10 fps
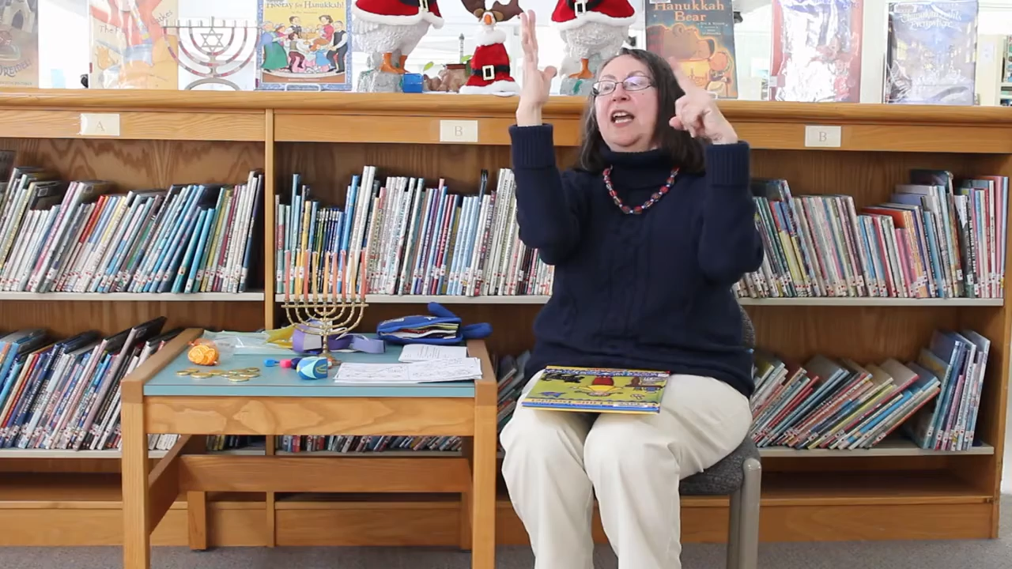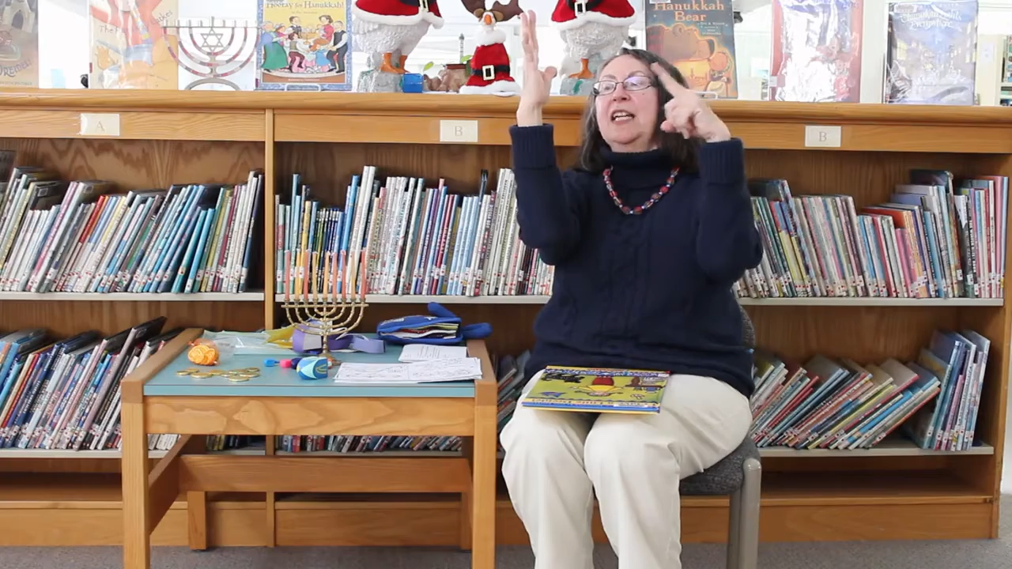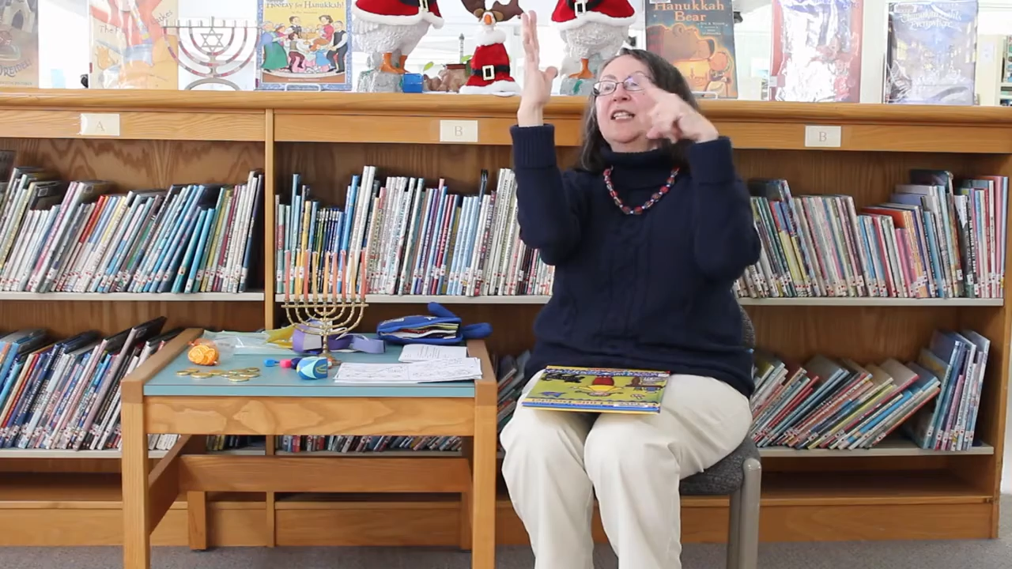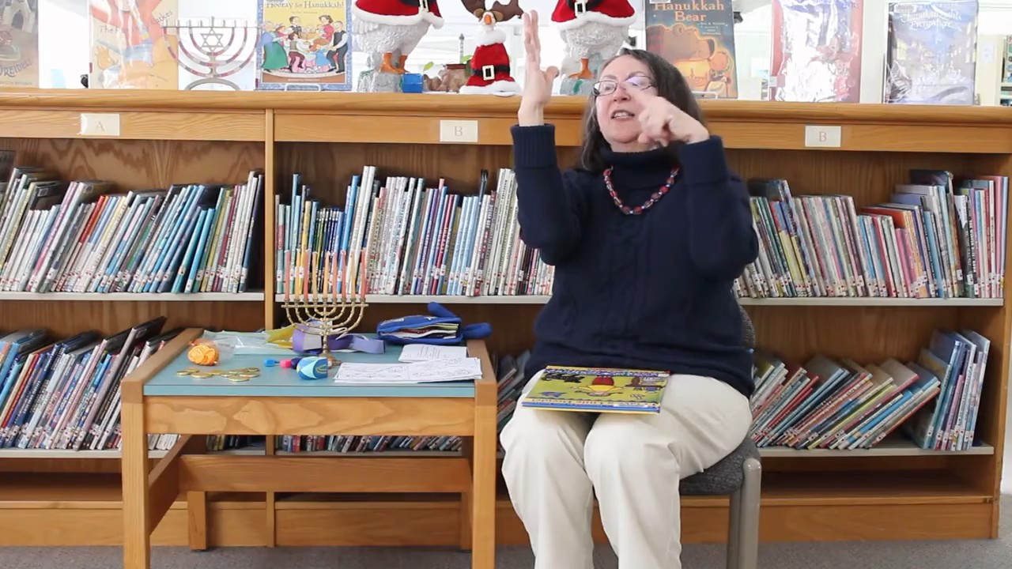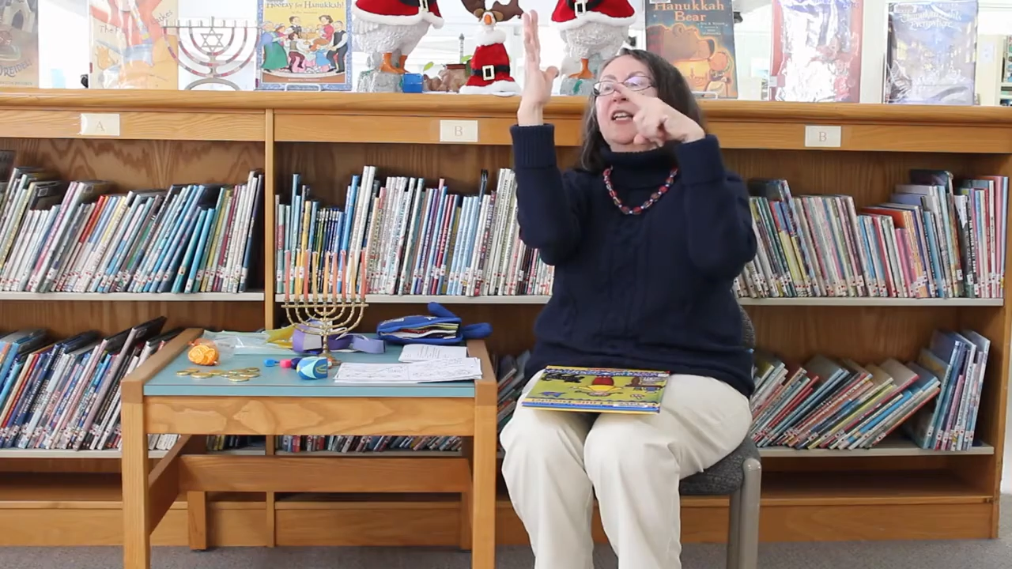
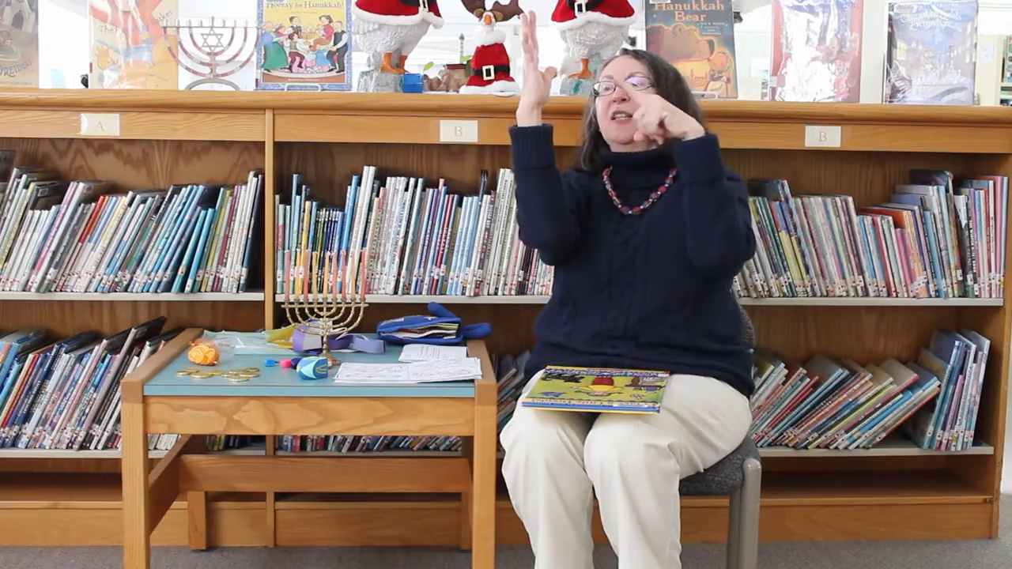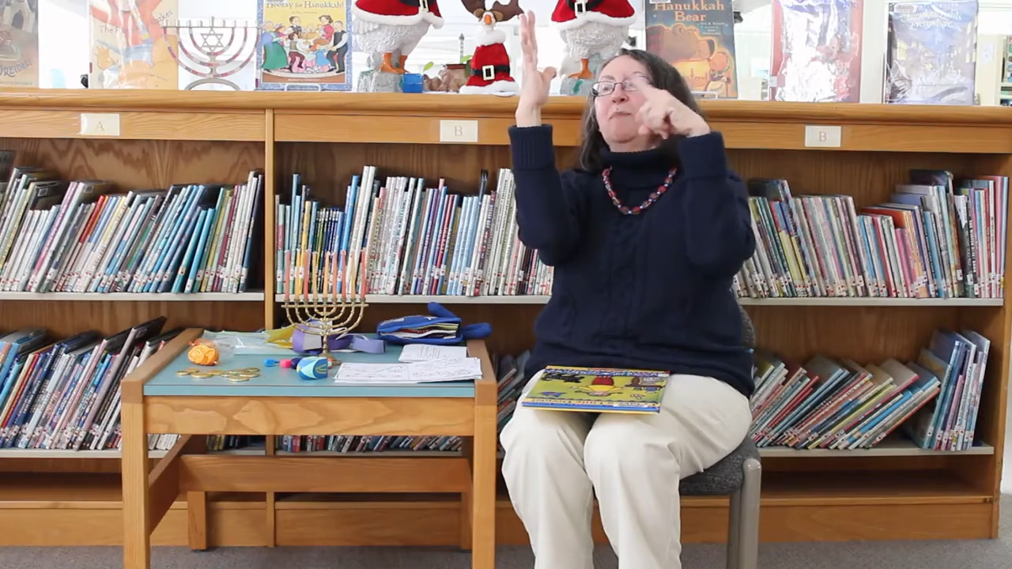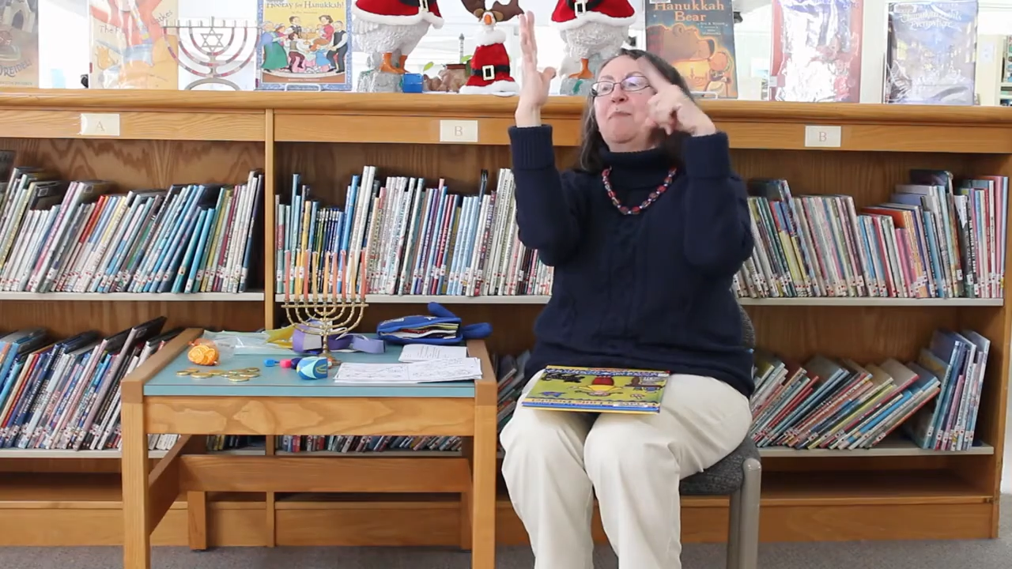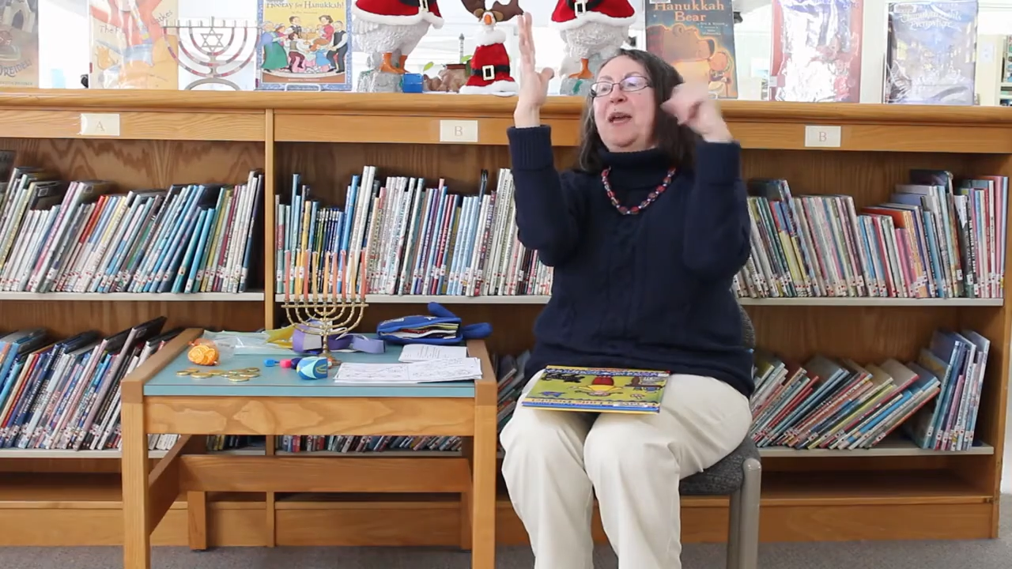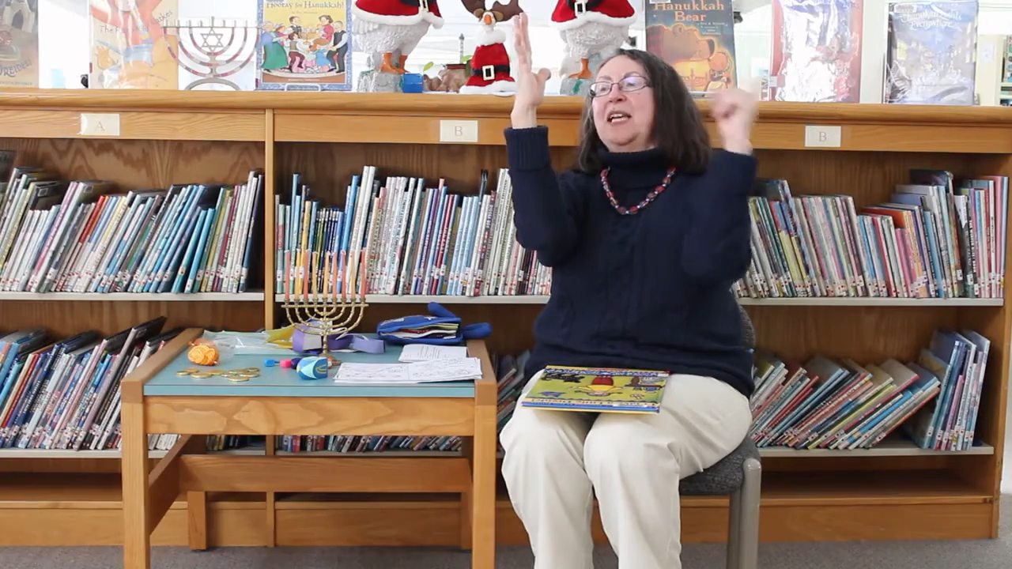and it's like the
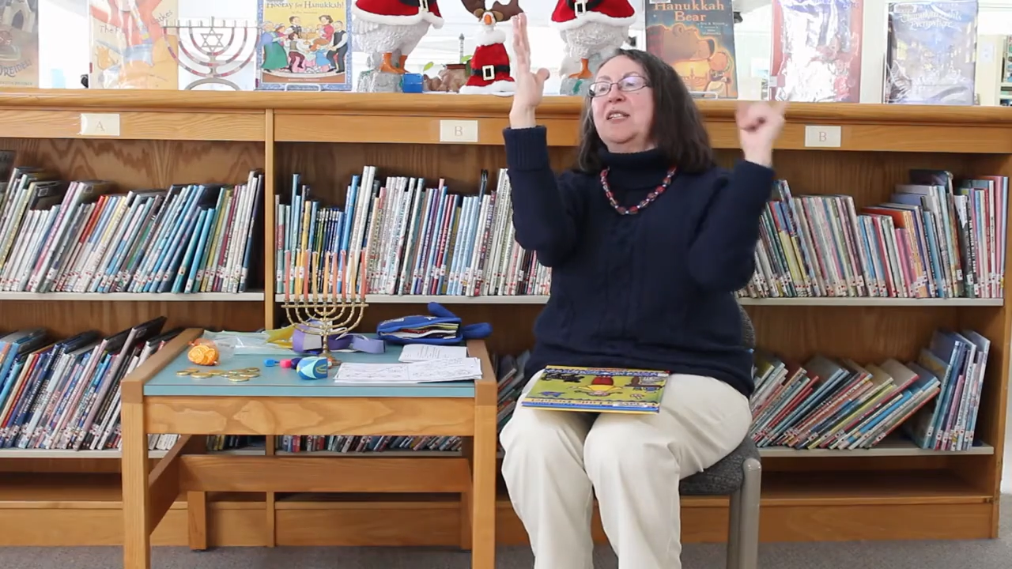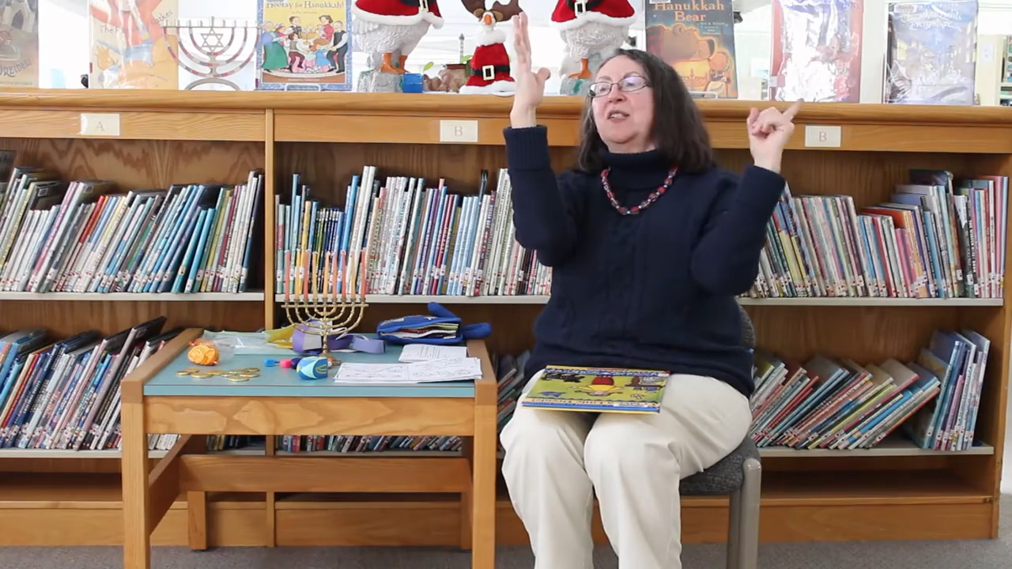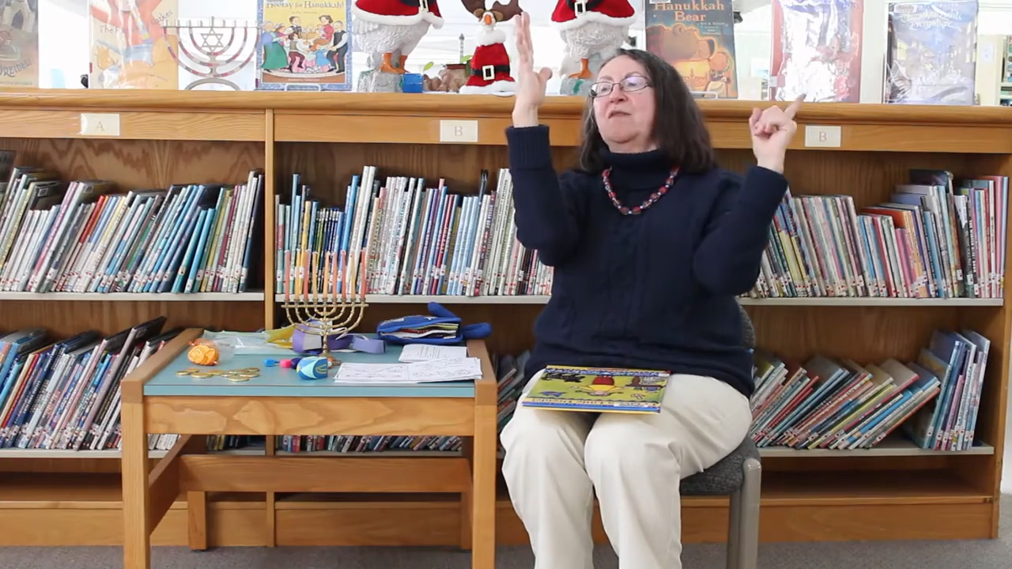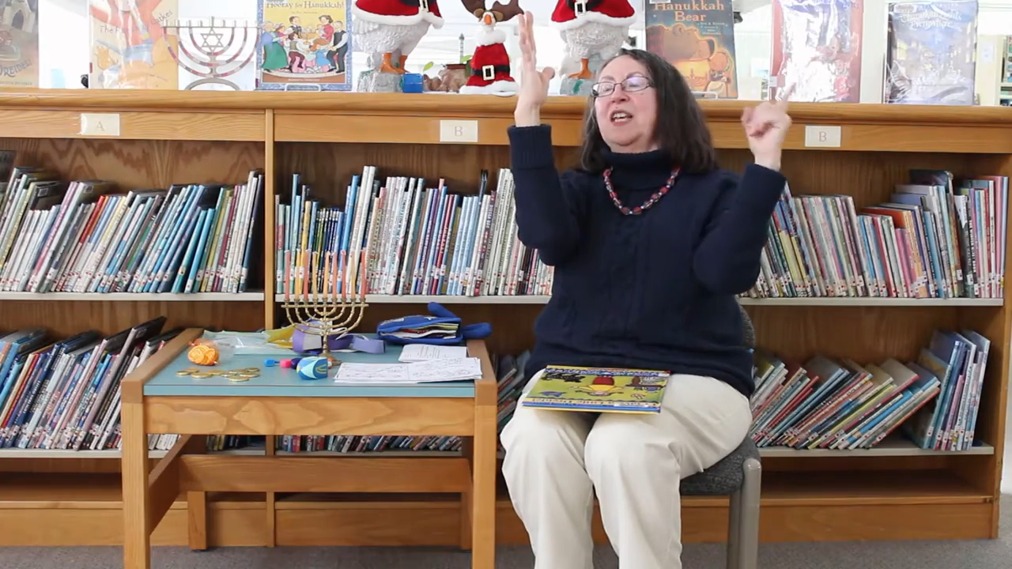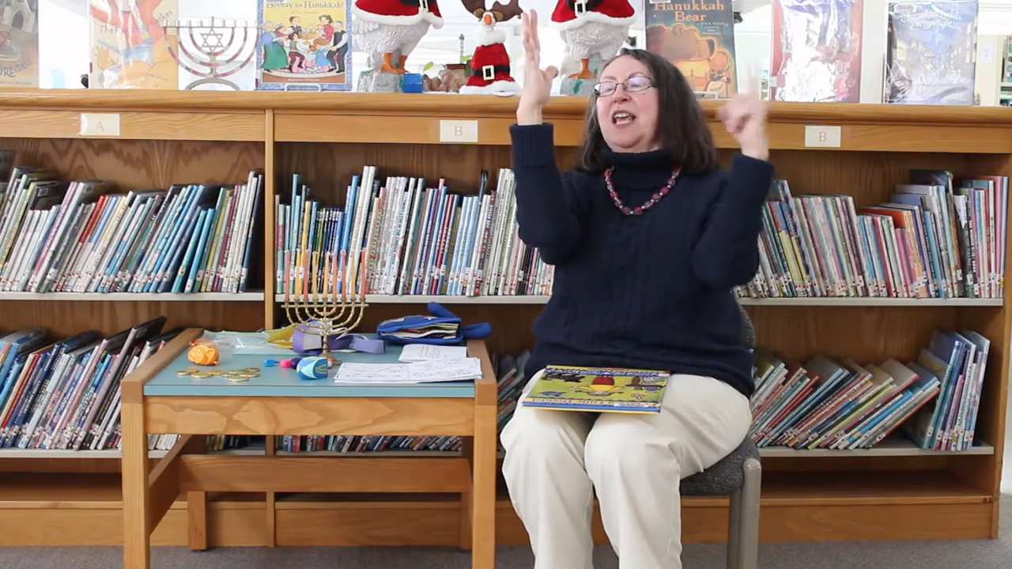base of the